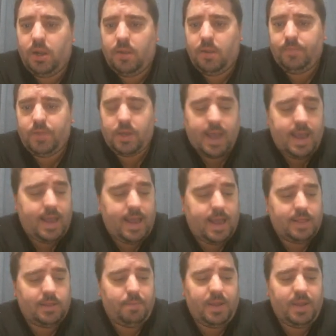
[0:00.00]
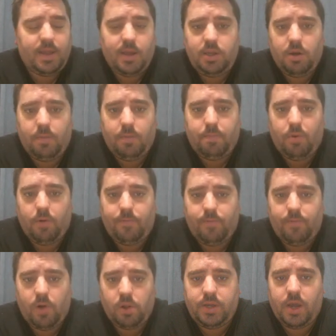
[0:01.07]
Okay, and the bigger your
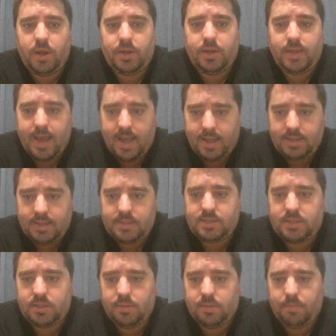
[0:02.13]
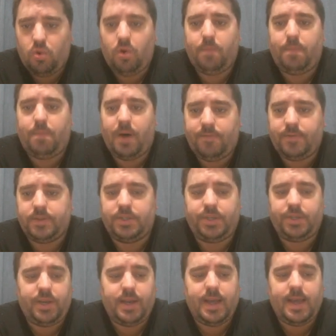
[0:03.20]
portfolio gets, the more buffers
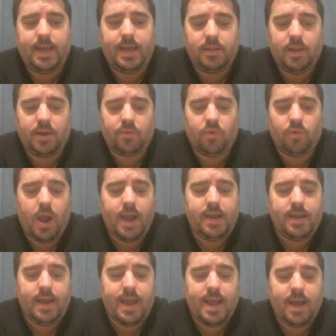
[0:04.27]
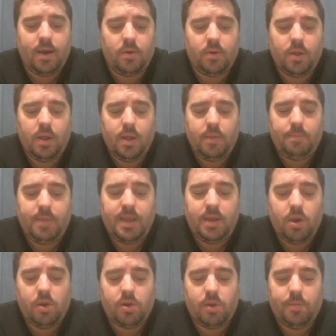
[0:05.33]
you need. Like right now, me
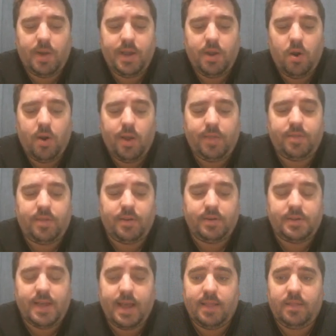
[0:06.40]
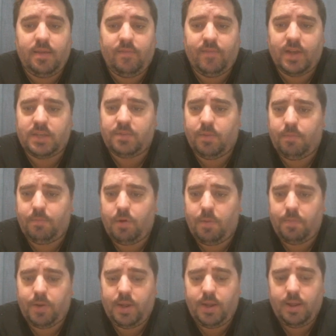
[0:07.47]
going on my 9th and 10th investment
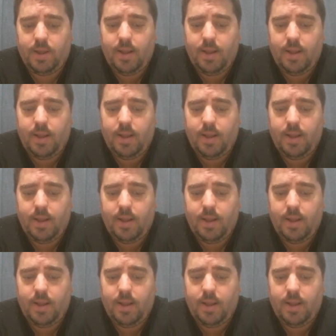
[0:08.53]
property,